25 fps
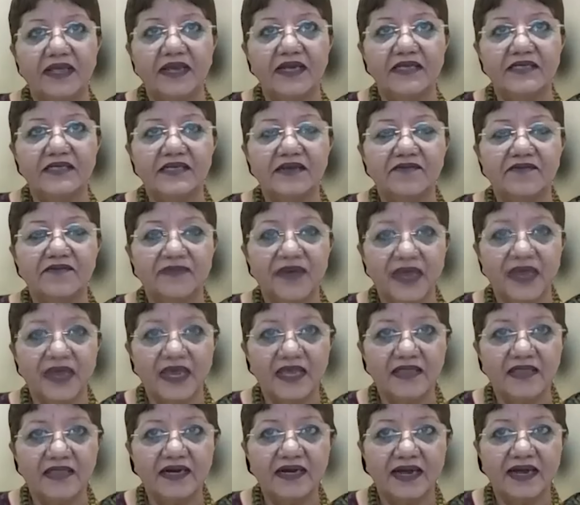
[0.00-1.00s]
But there is a
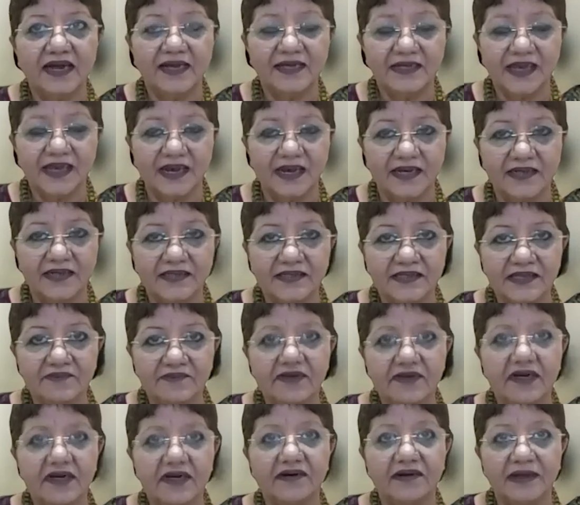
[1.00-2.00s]
way that
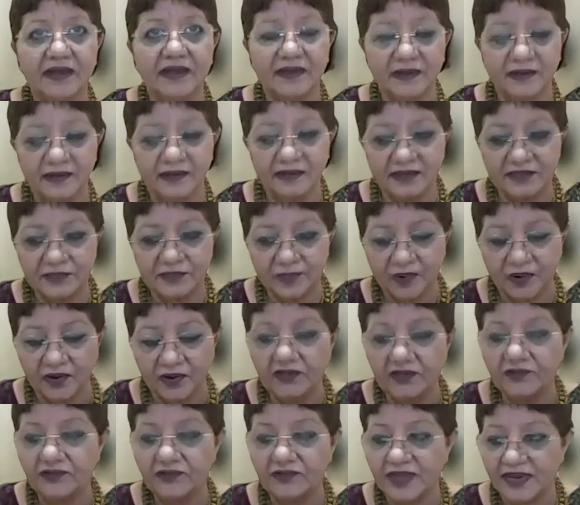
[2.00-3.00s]
IC will
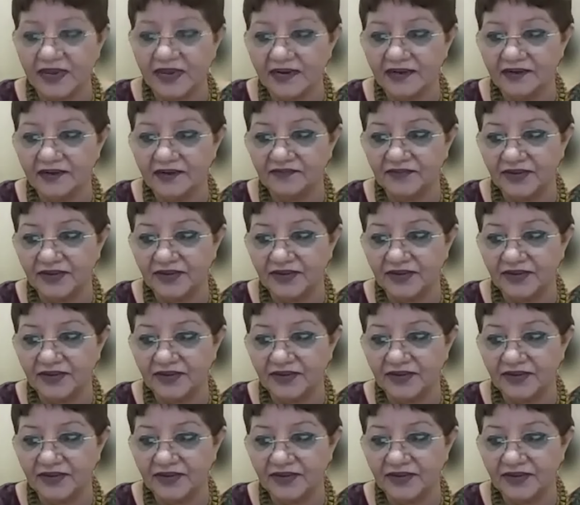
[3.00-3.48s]
respond to that.